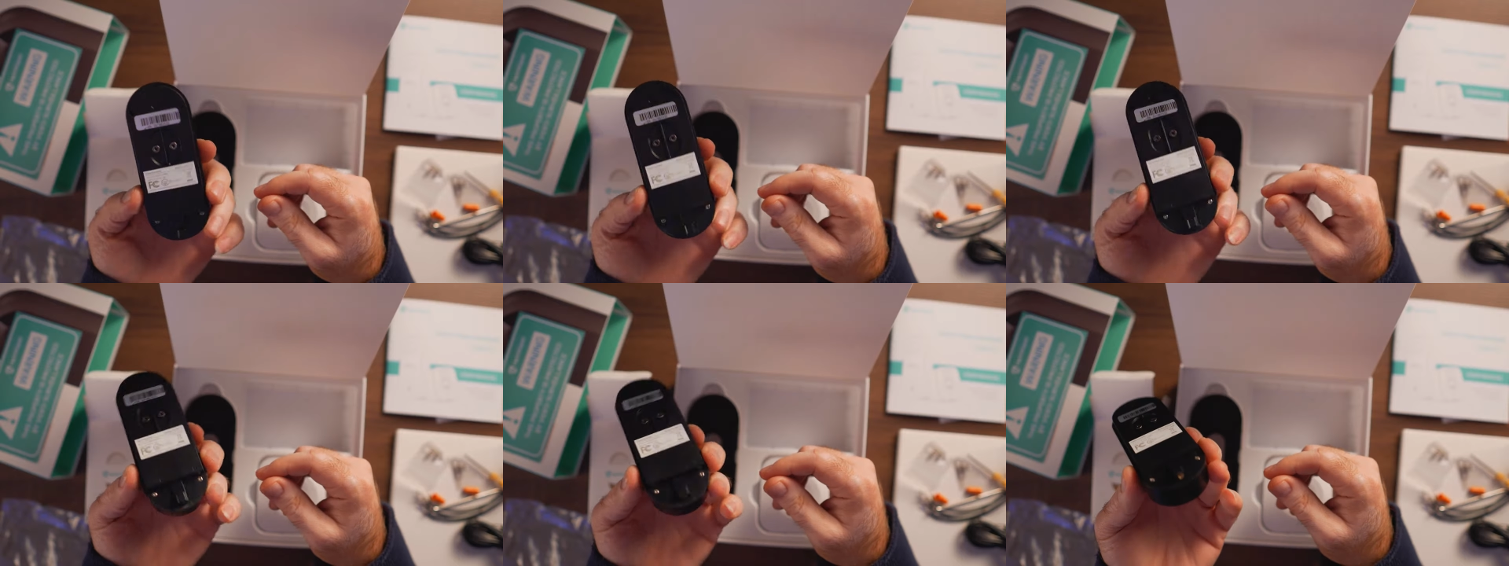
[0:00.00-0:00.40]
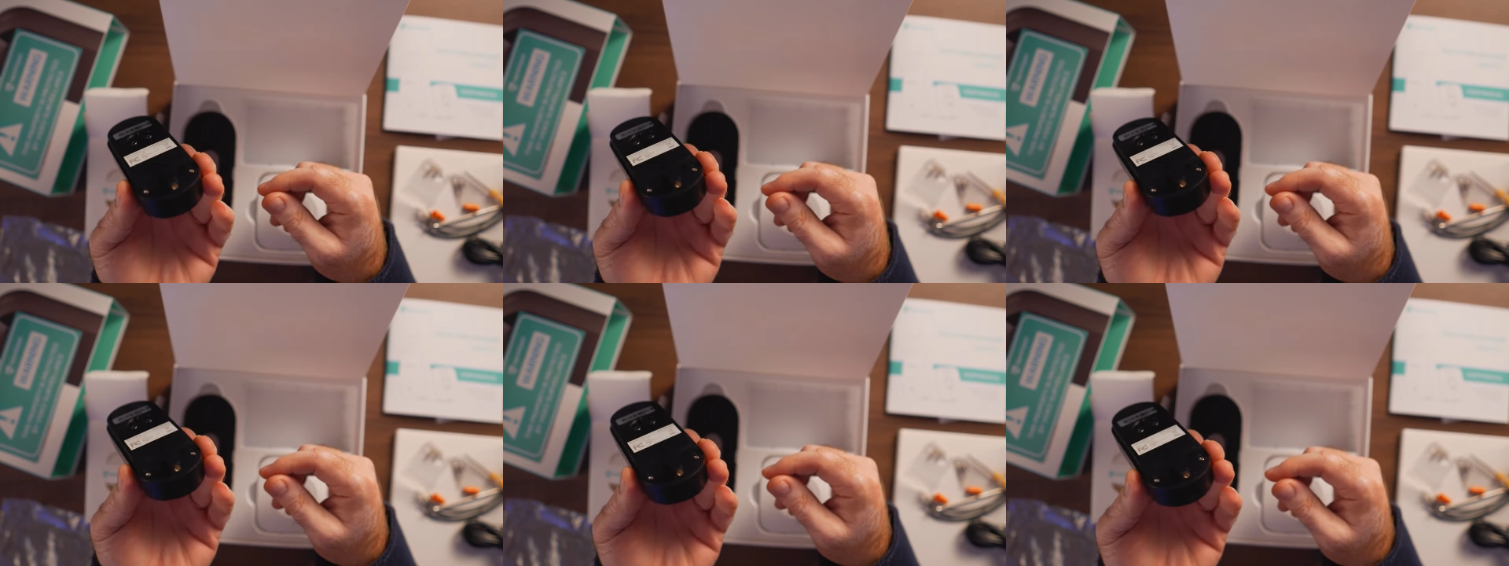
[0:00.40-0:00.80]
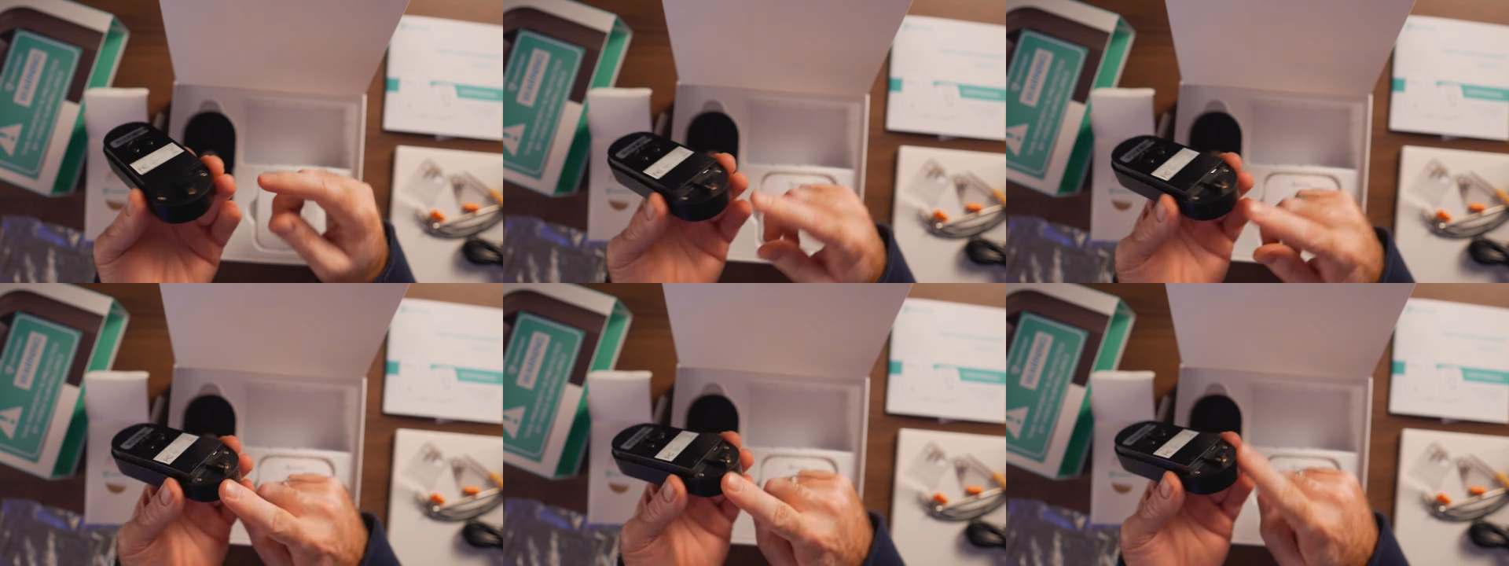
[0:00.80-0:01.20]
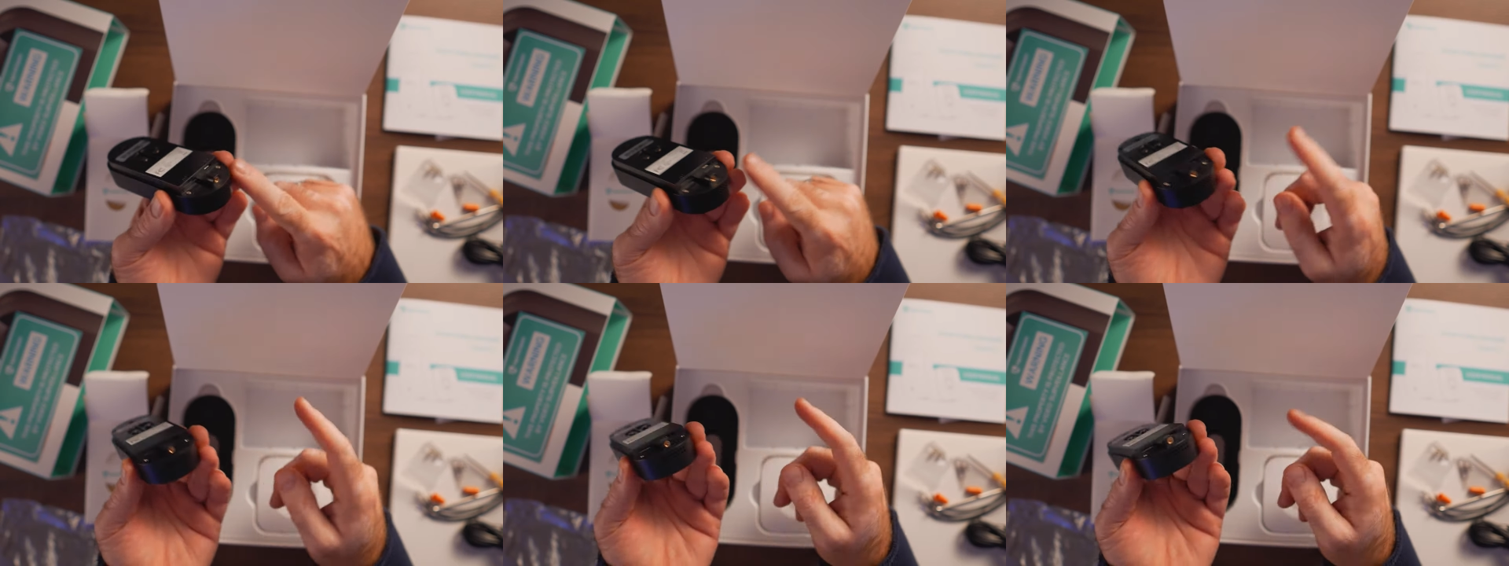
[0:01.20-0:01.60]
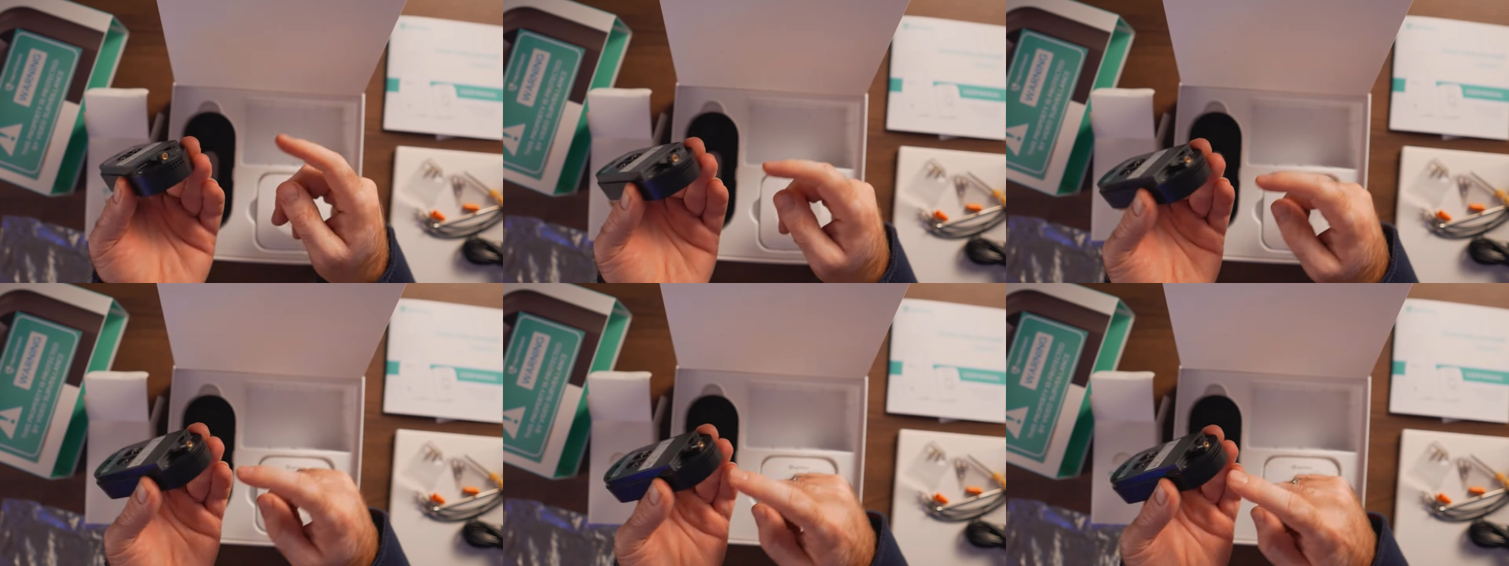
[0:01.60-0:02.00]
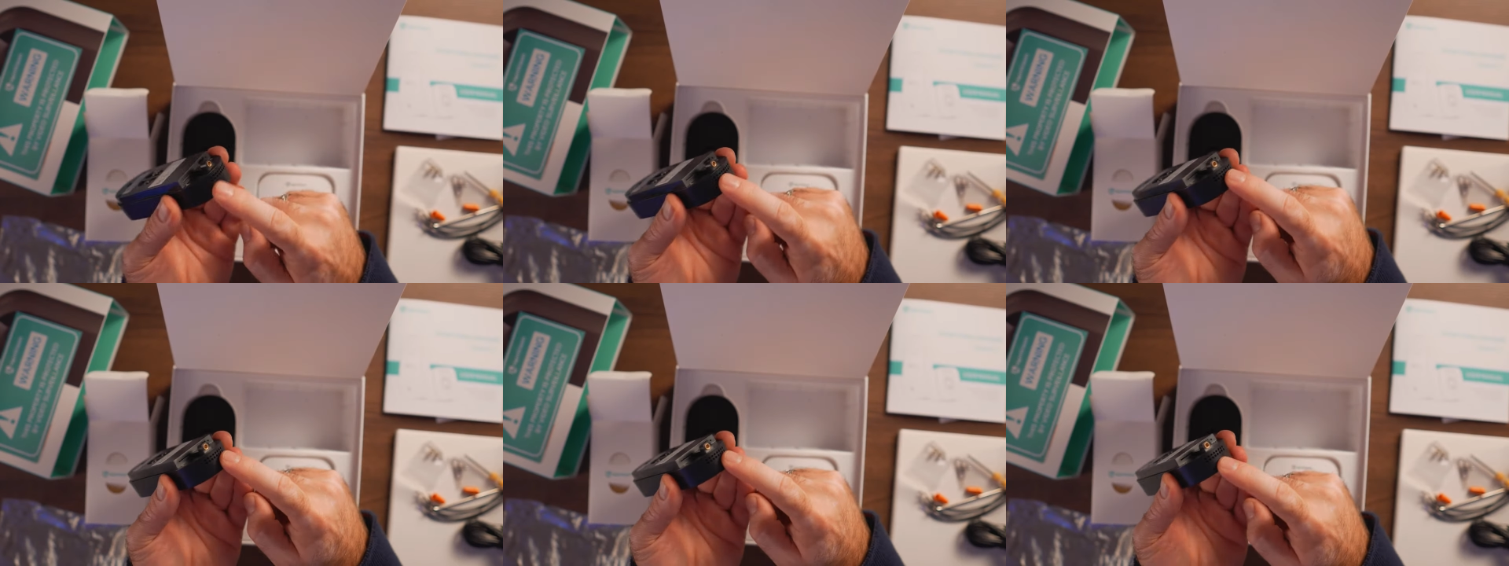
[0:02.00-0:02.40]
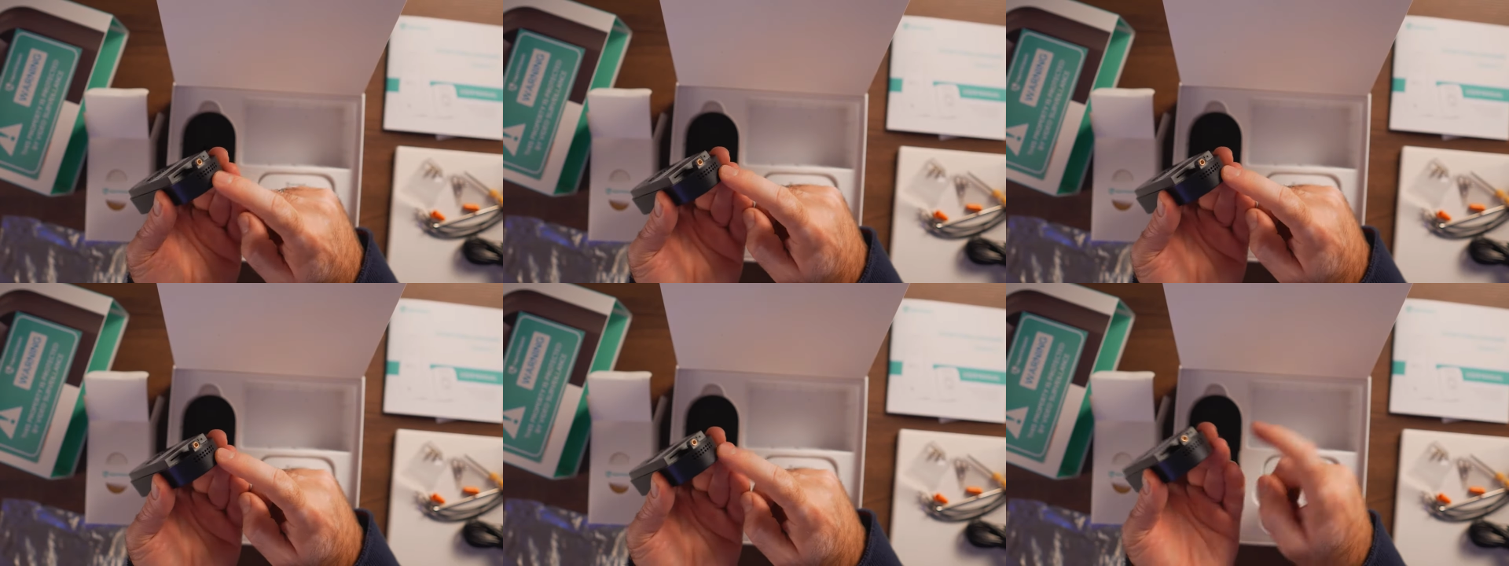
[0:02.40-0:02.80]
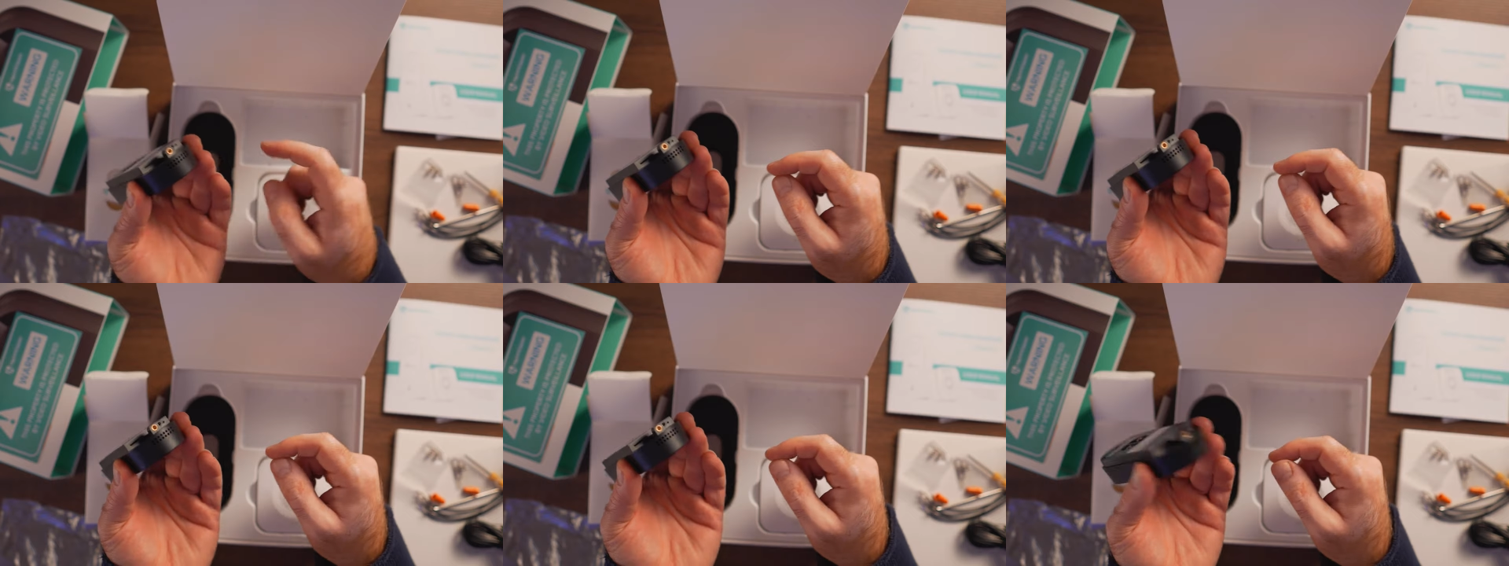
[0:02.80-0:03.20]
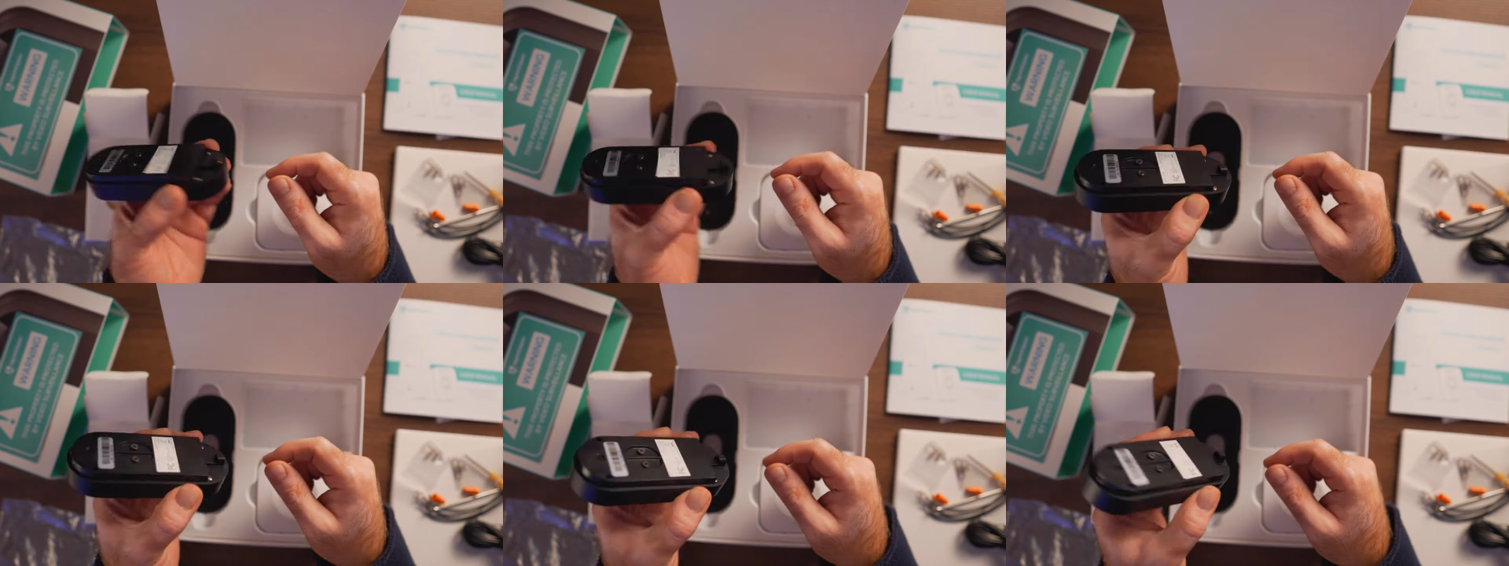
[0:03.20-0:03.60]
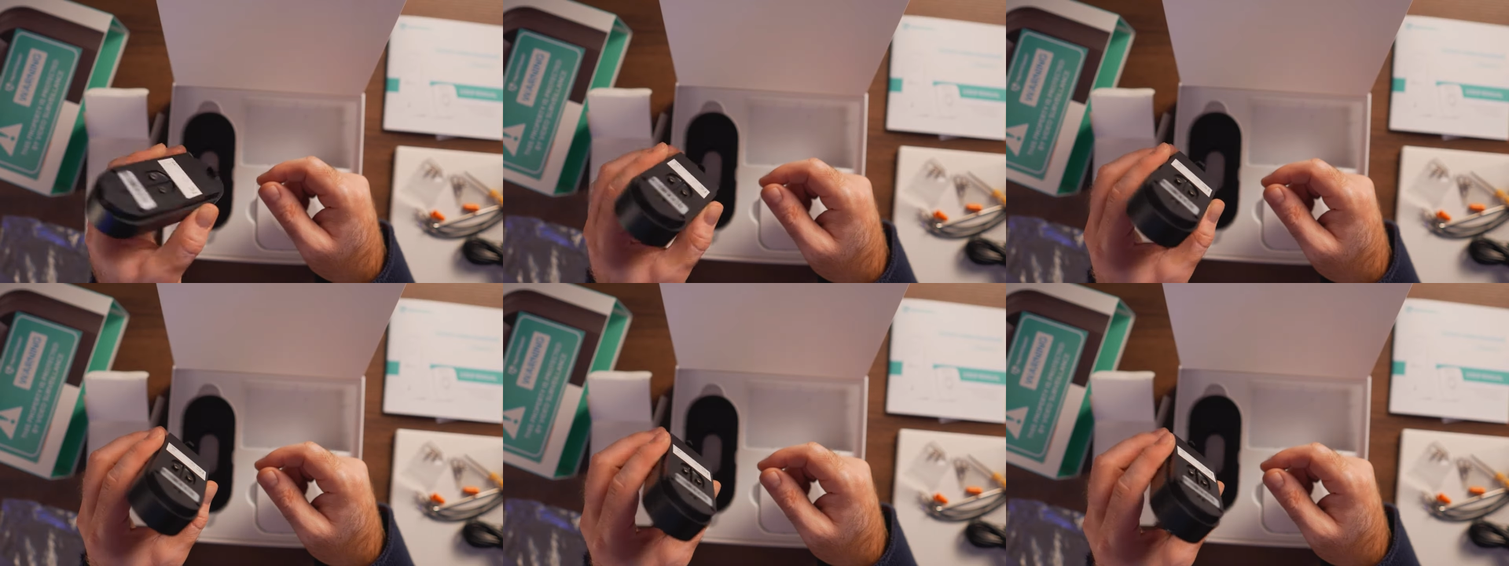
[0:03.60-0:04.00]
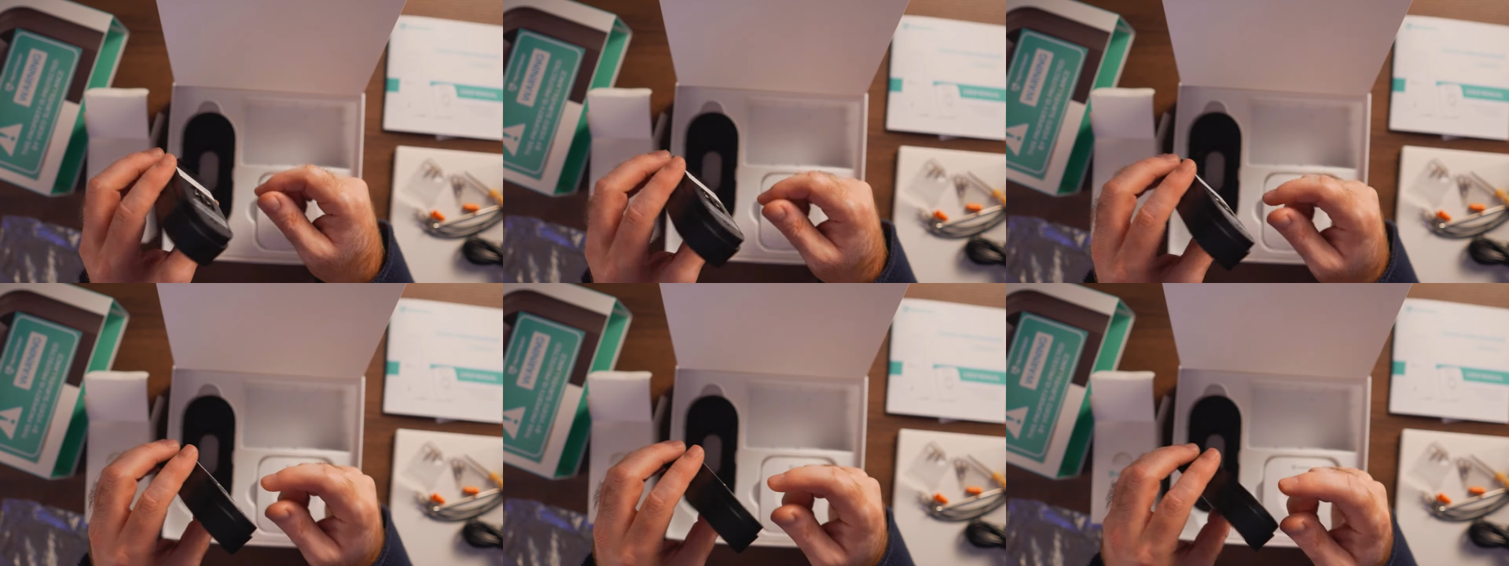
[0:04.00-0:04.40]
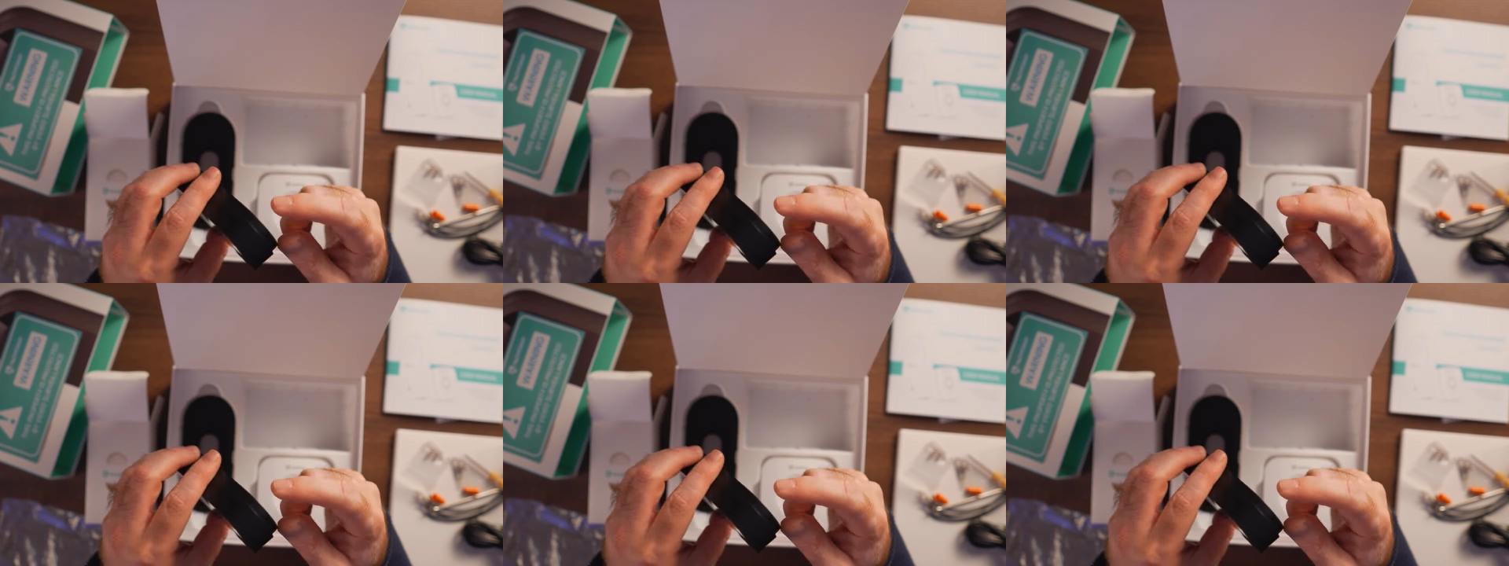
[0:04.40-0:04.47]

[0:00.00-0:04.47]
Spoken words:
Nobody's mouth can be seen.